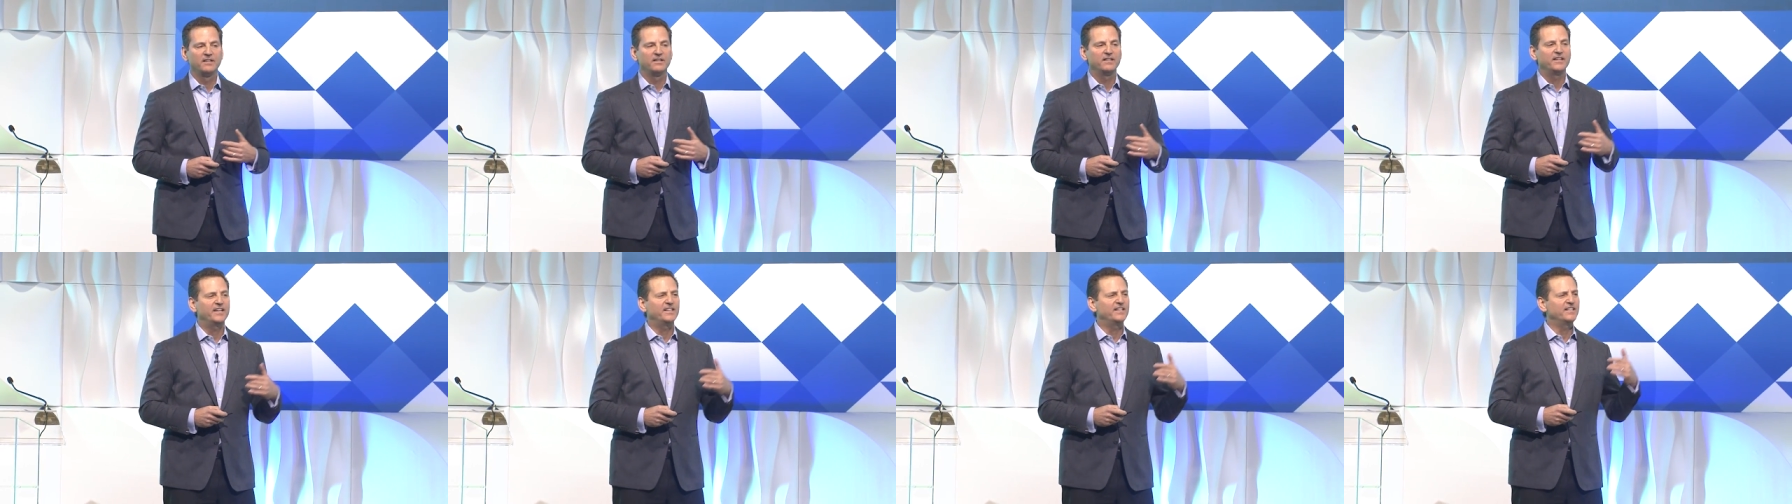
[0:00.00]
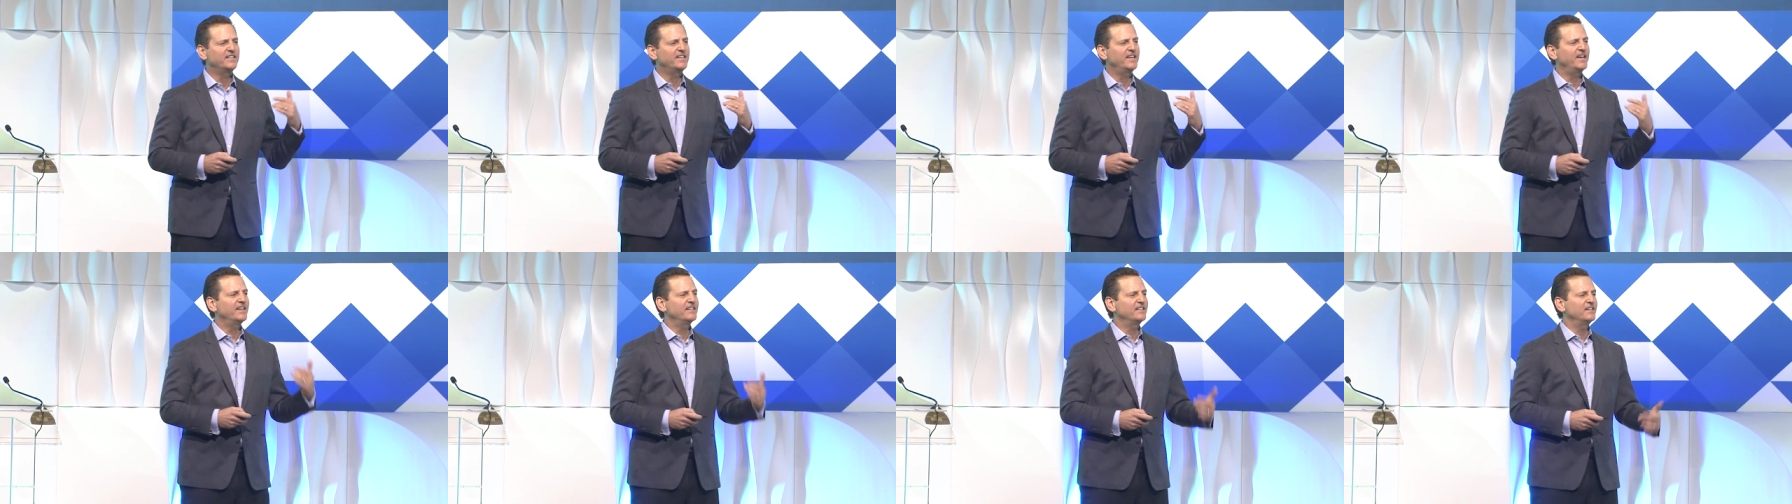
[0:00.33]
And
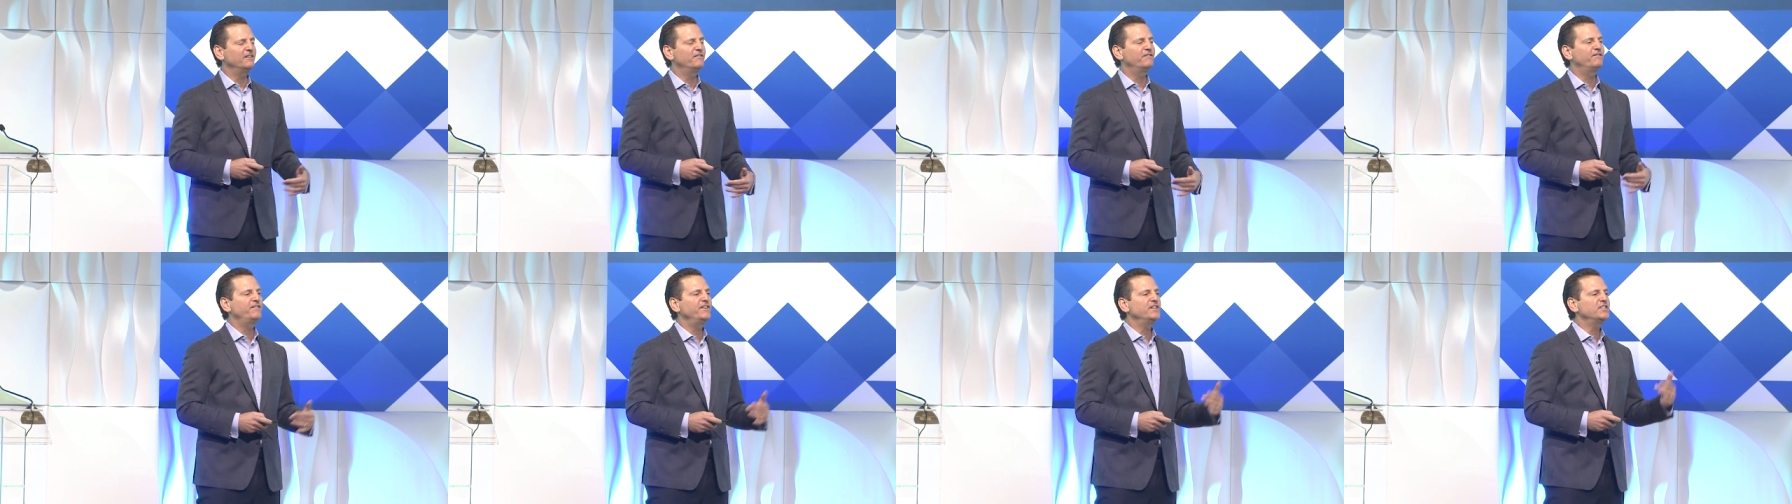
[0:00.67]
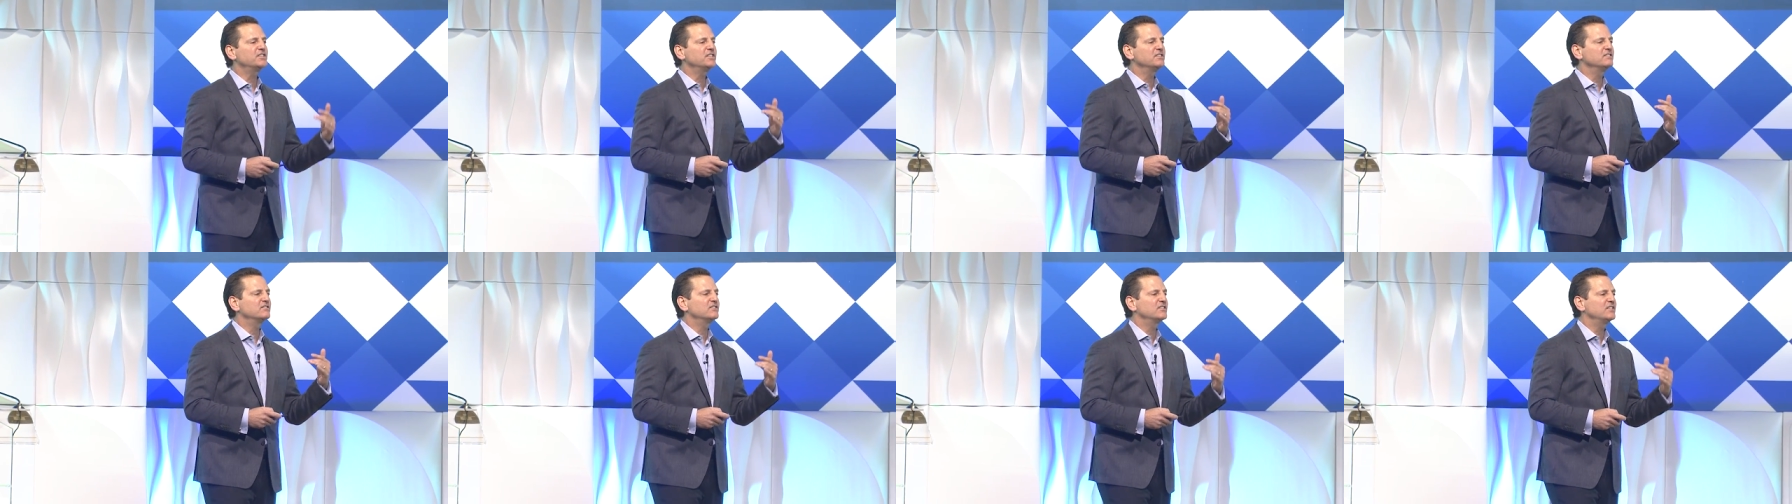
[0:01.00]
again,
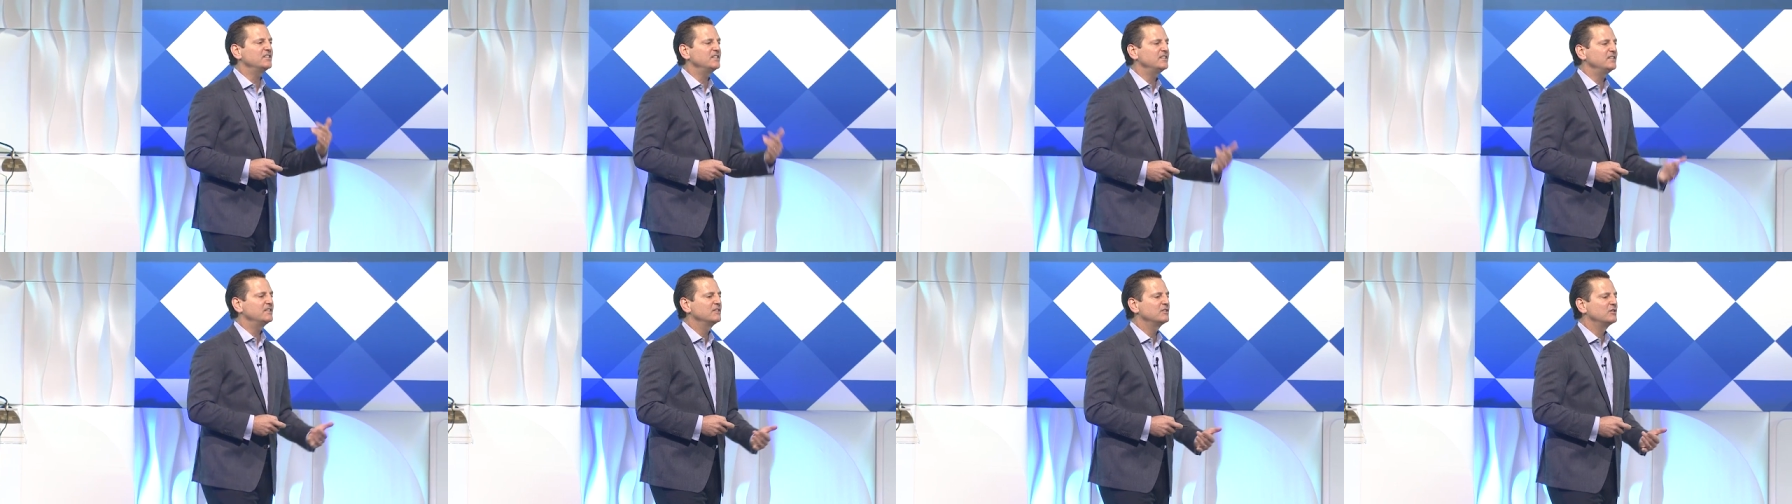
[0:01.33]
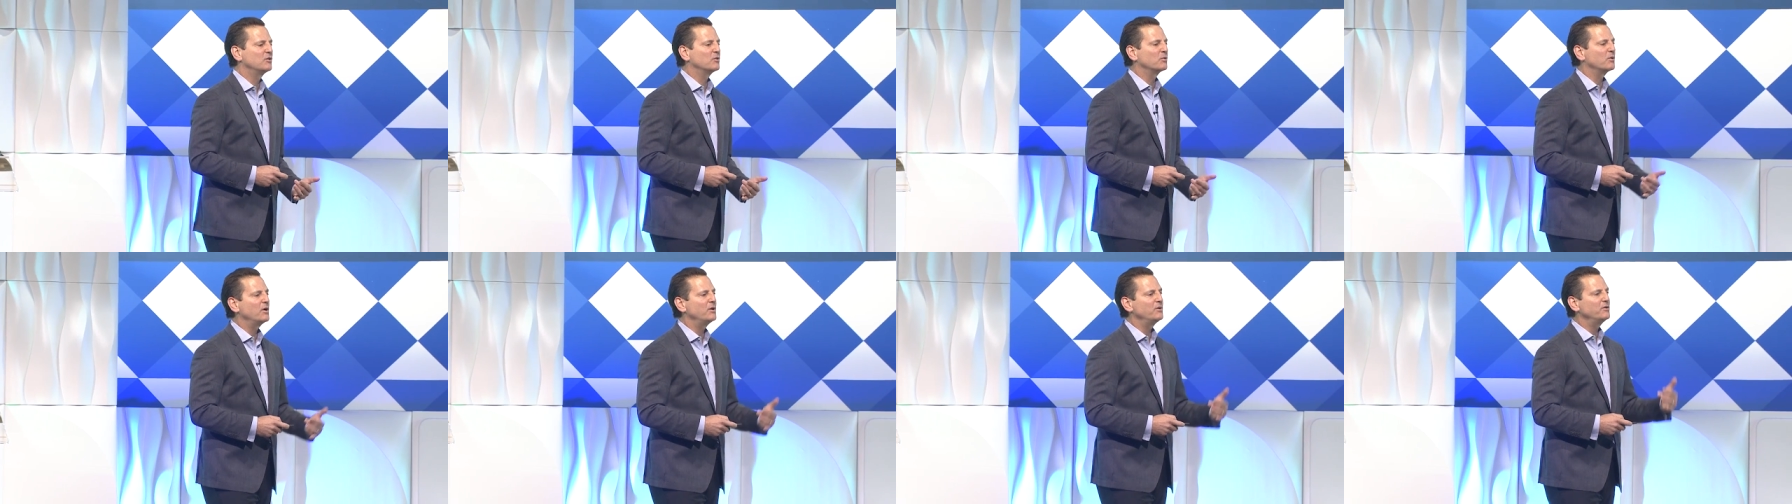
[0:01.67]
efficiency,
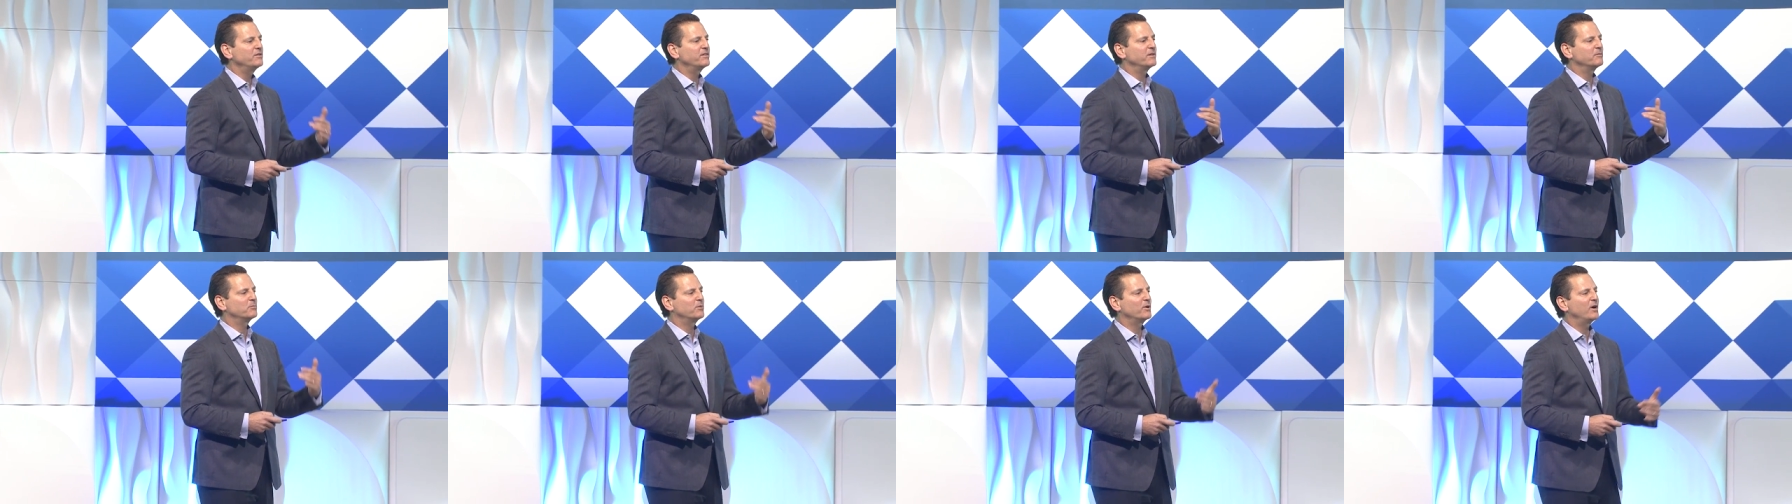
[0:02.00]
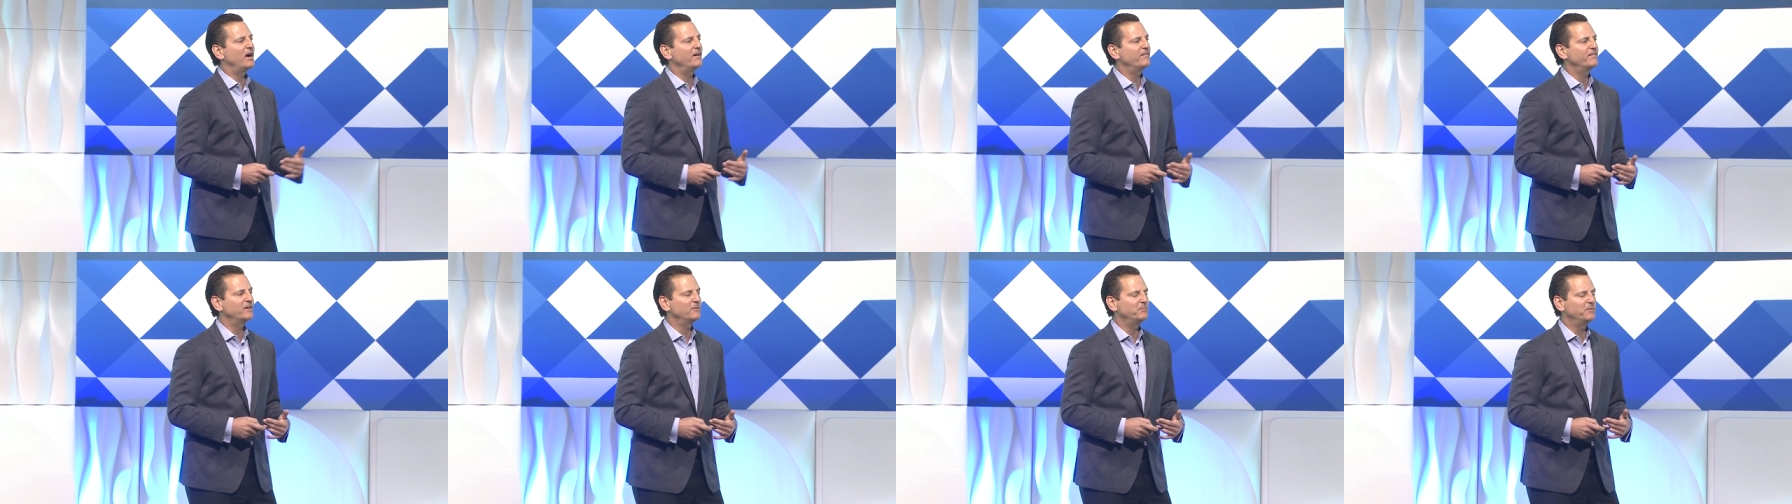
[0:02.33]
growth, and
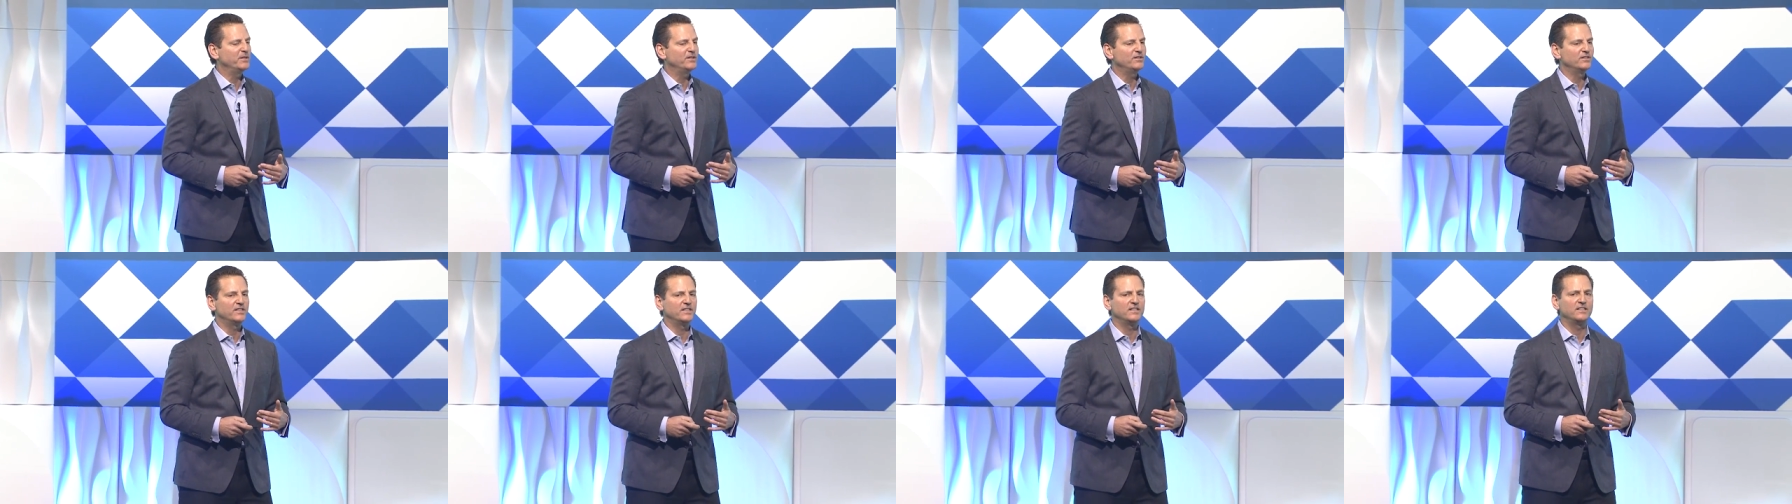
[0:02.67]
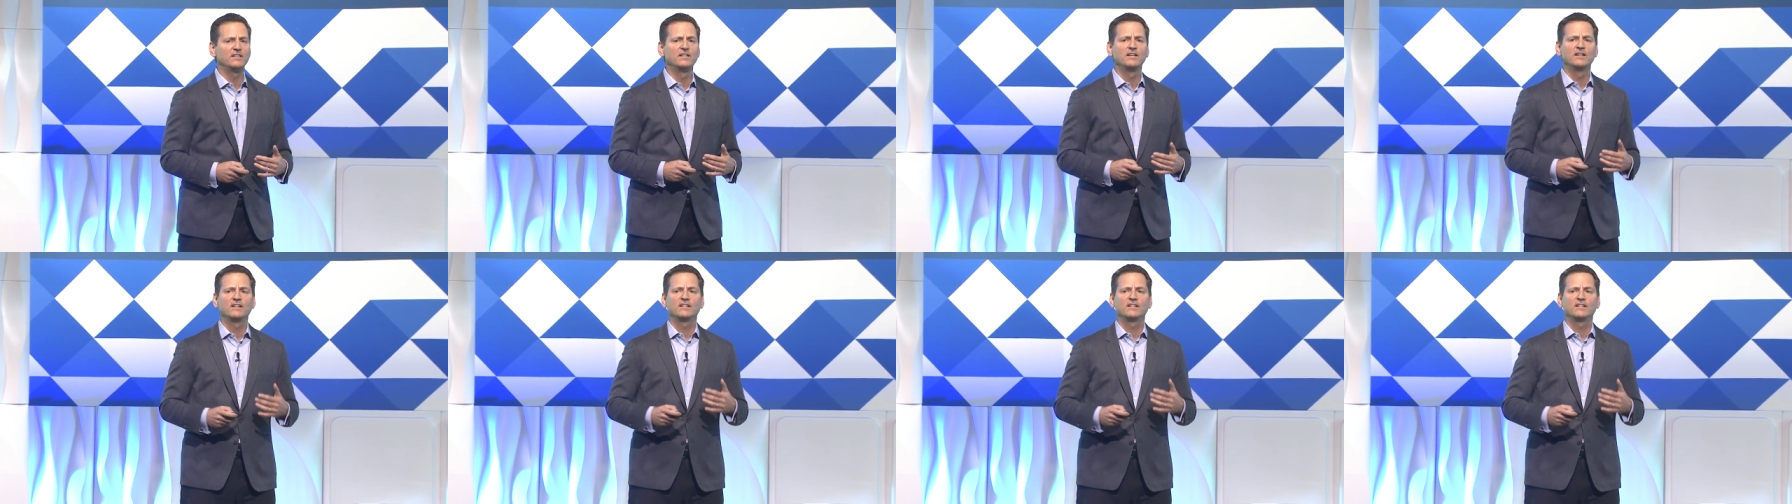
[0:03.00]
profitability.